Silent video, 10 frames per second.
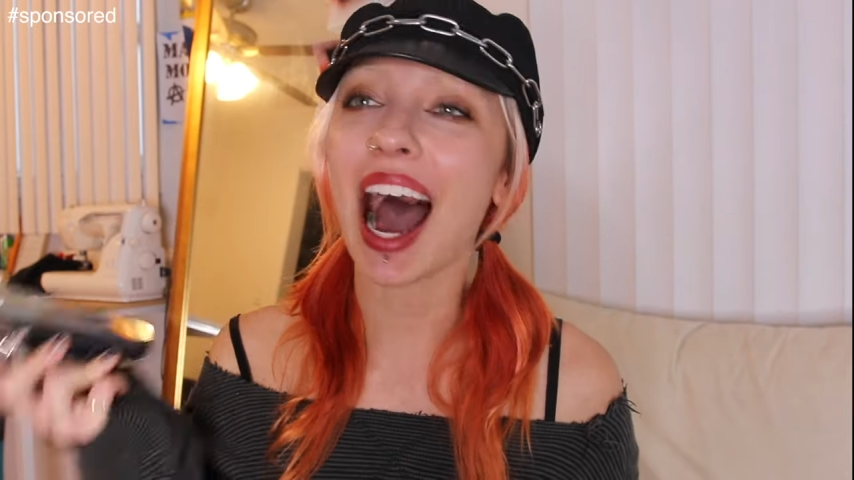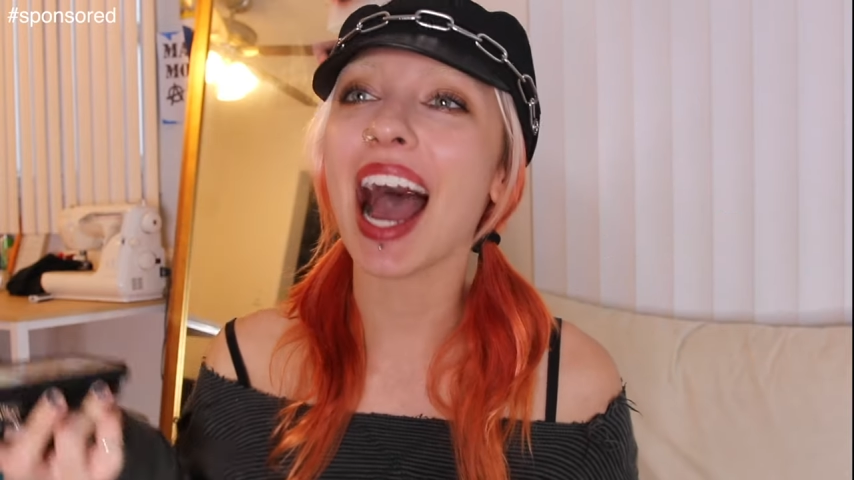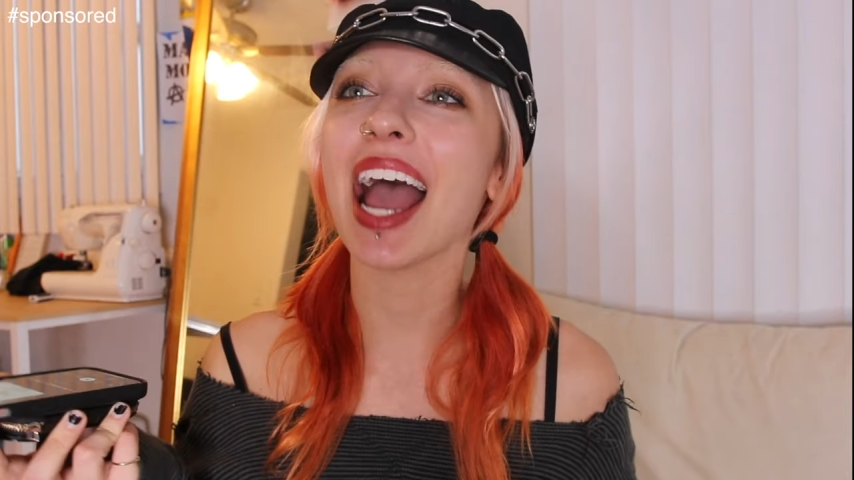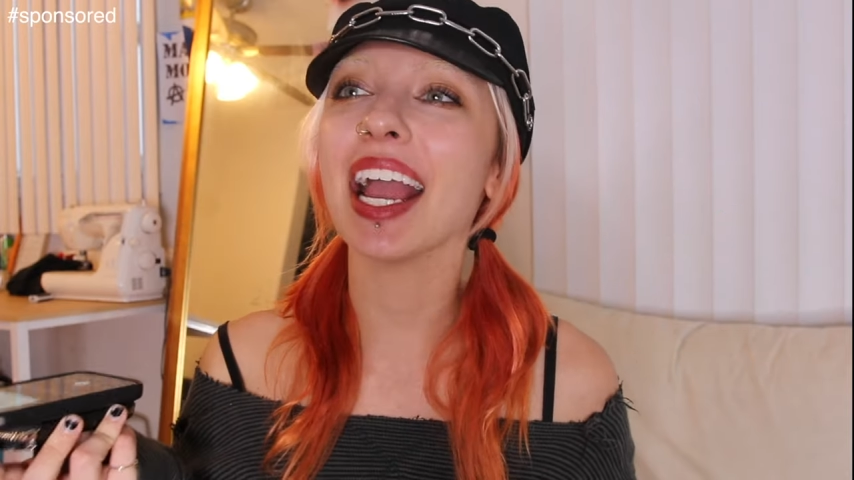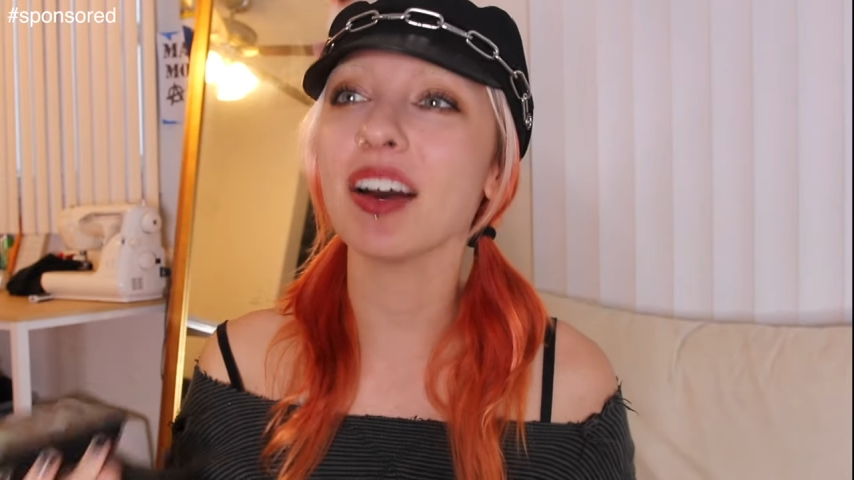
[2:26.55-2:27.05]

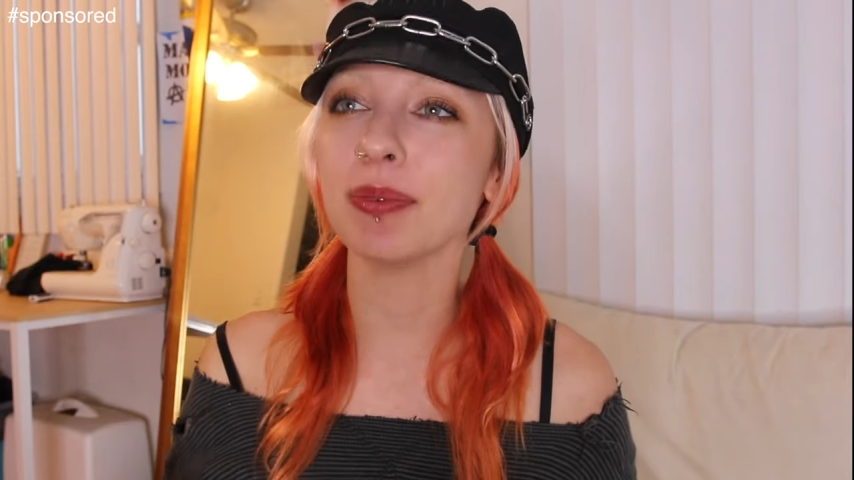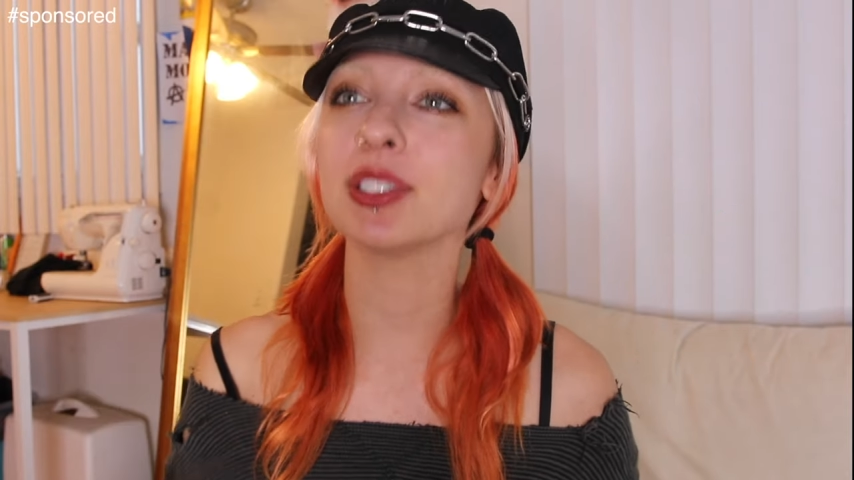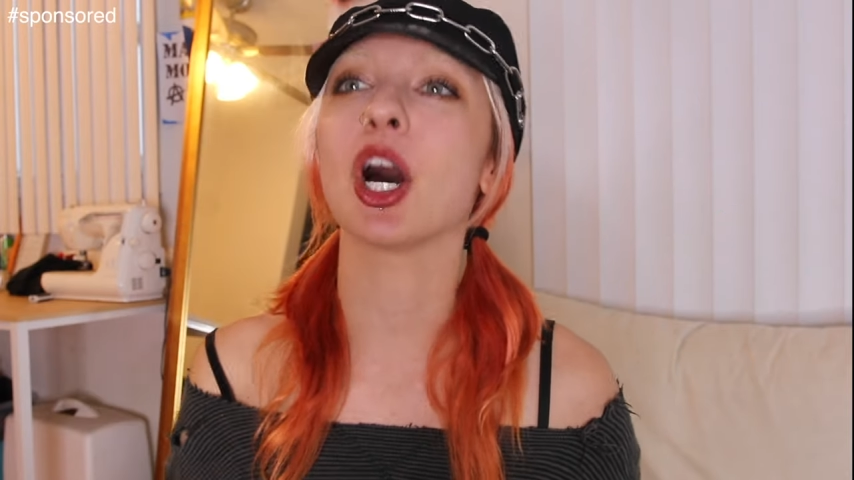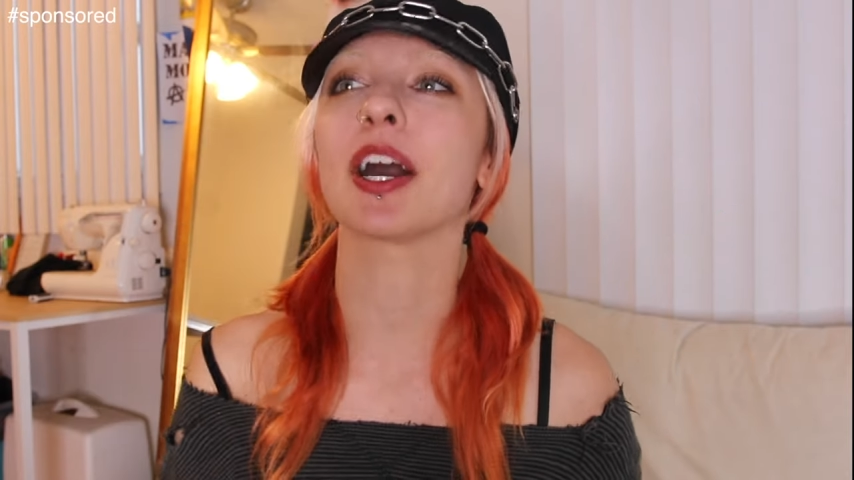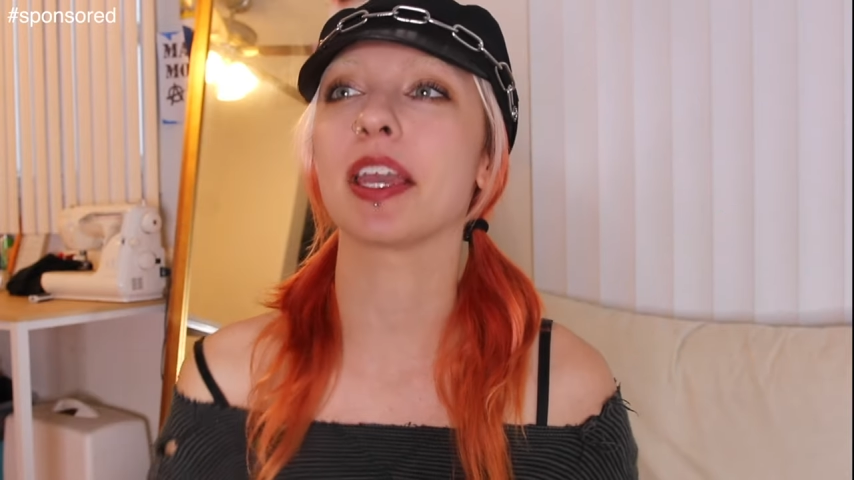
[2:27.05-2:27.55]
I have been
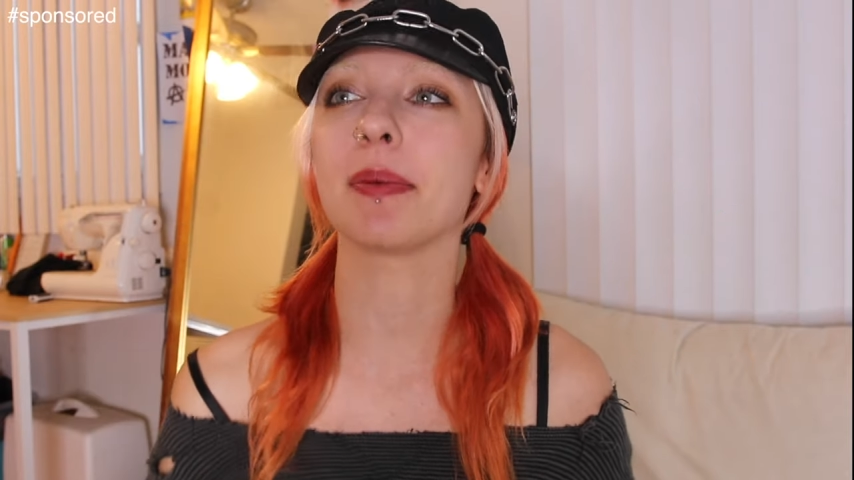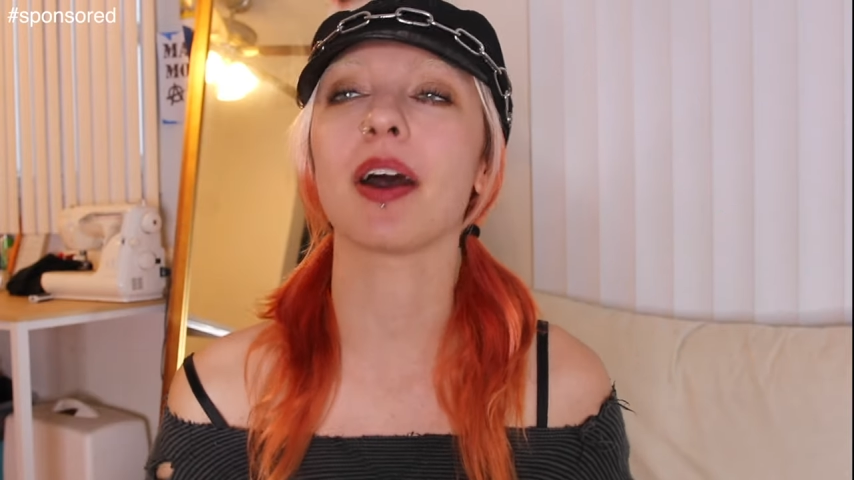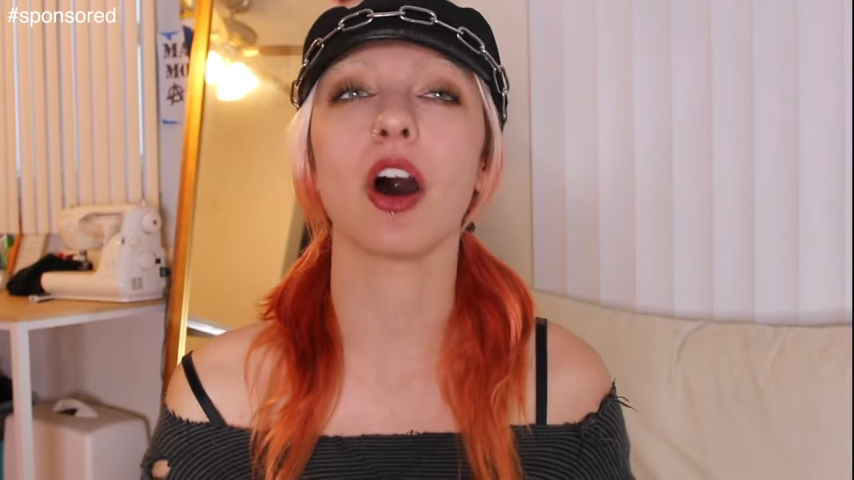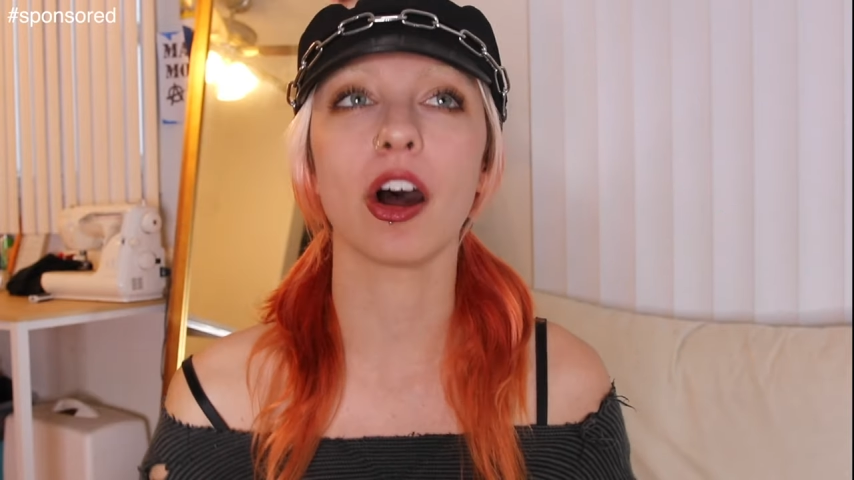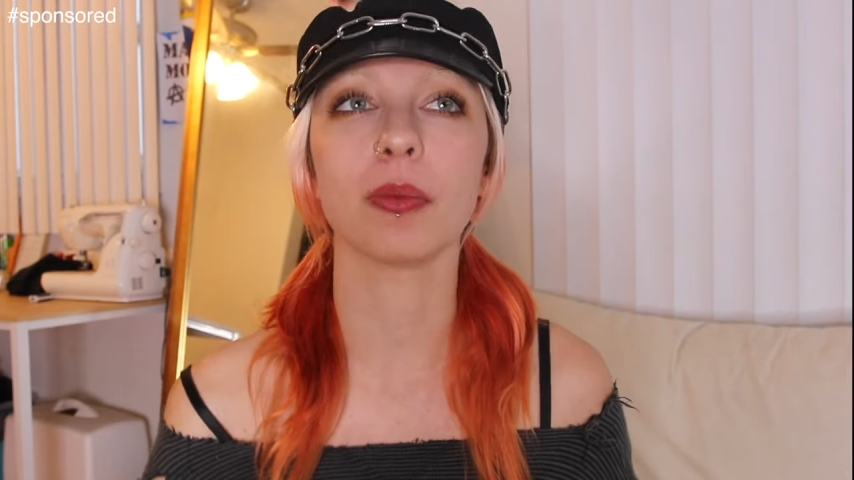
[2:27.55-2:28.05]
talking
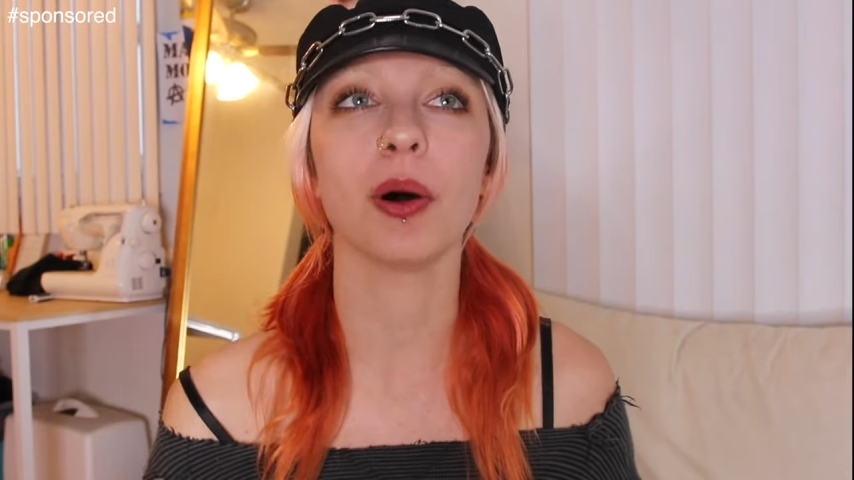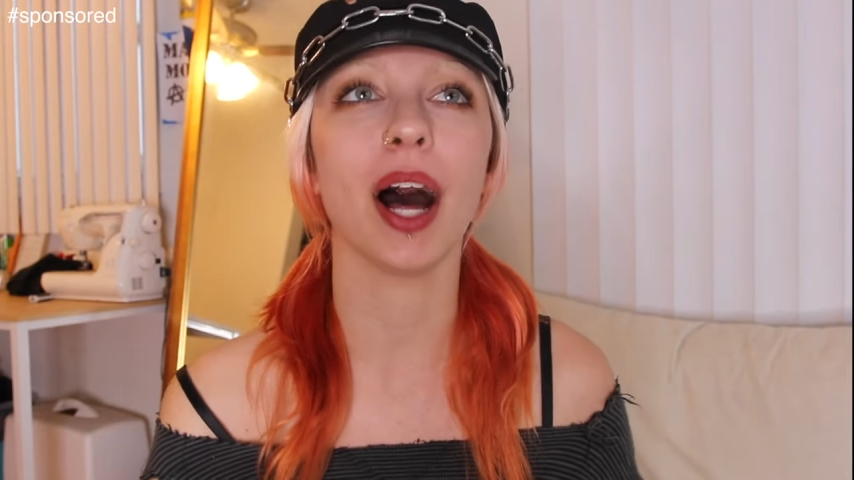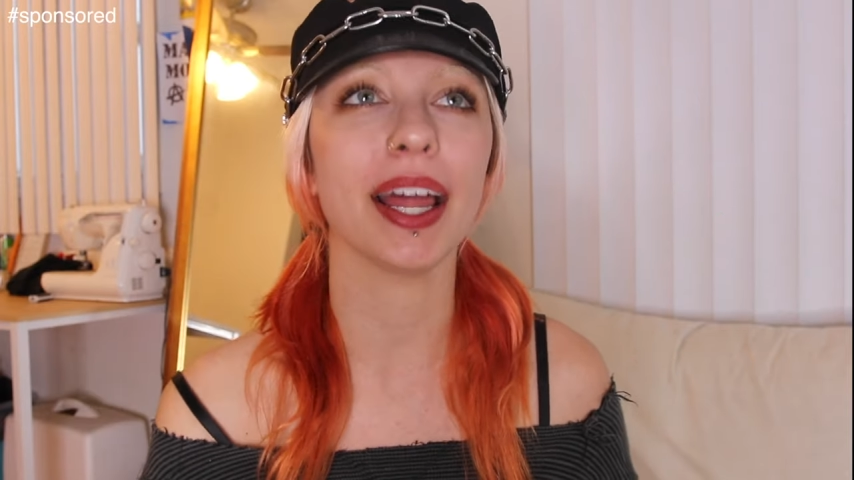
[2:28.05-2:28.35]
about Audible